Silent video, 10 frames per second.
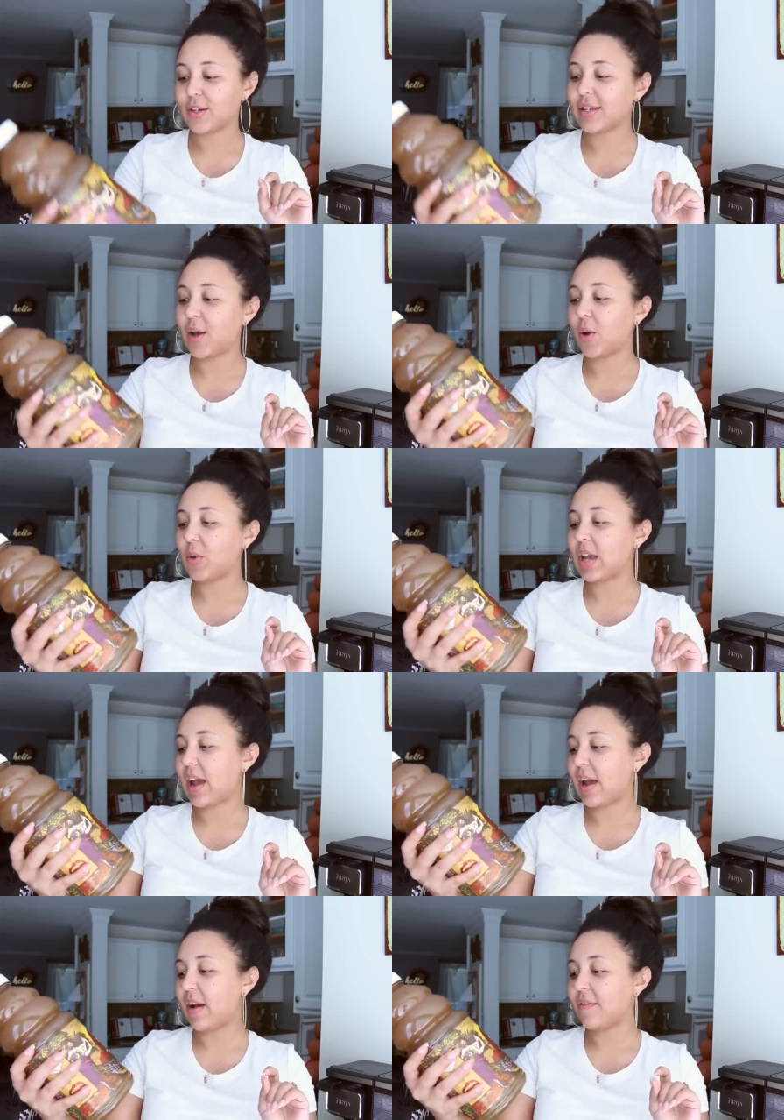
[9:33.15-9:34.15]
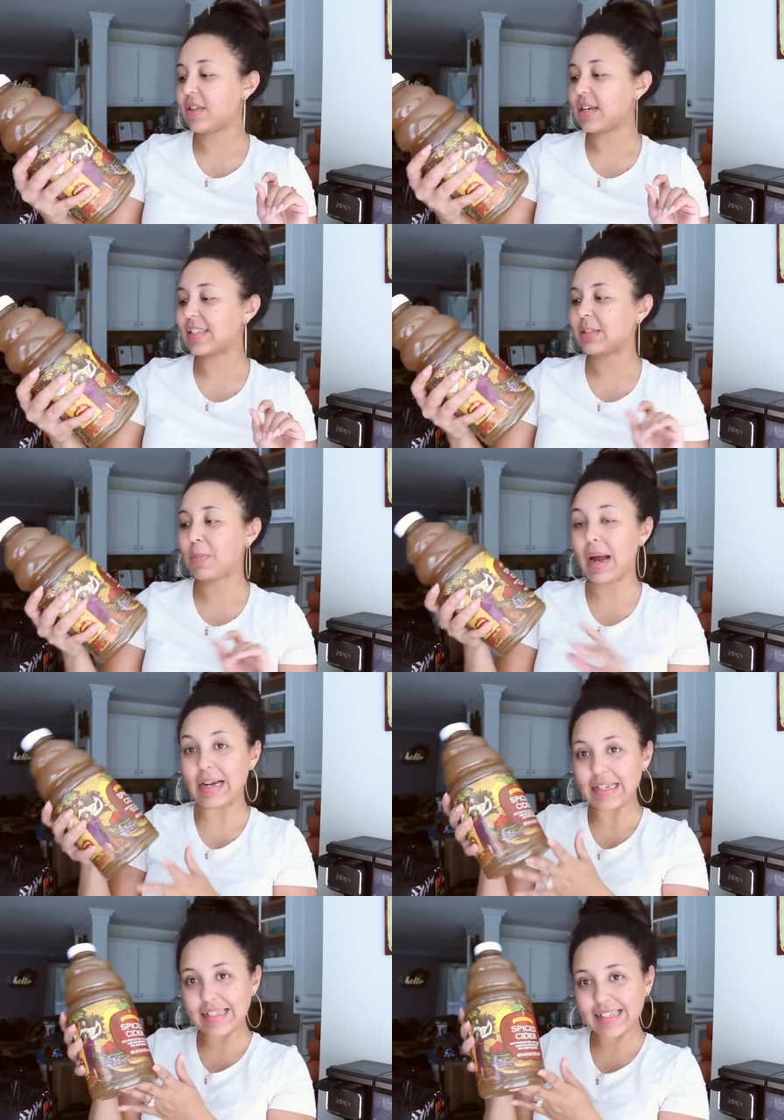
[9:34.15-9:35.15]
So we have this
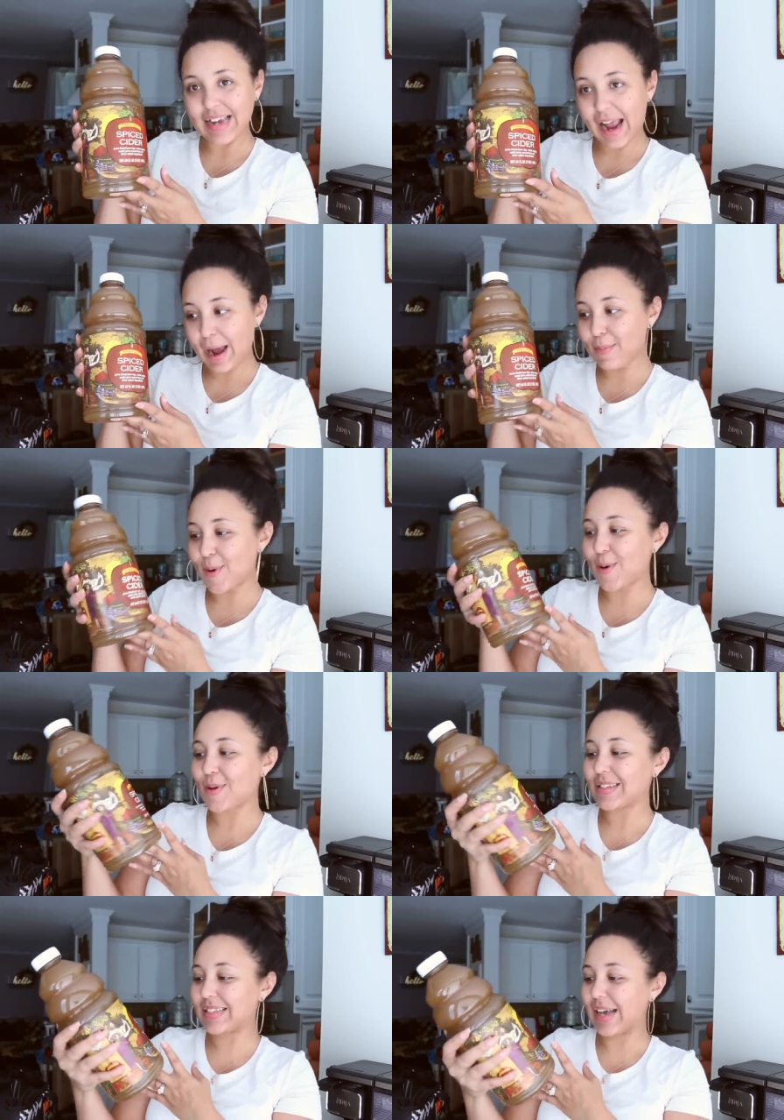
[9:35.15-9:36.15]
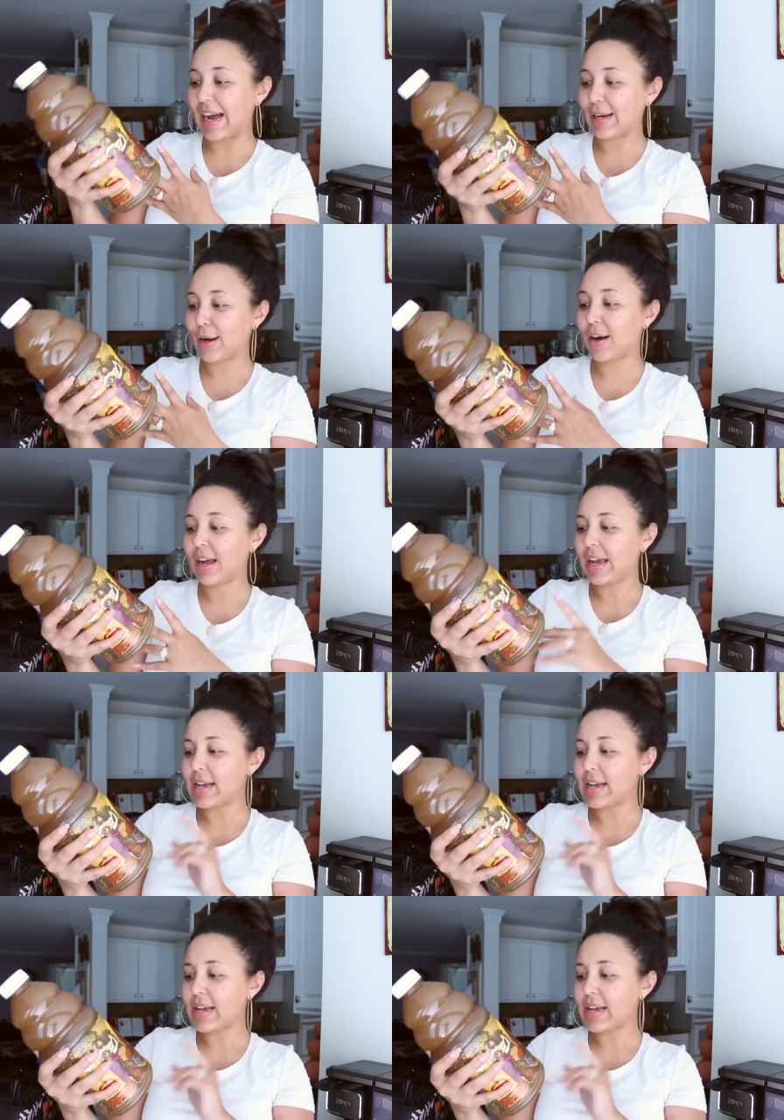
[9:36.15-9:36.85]
spiced apple cider.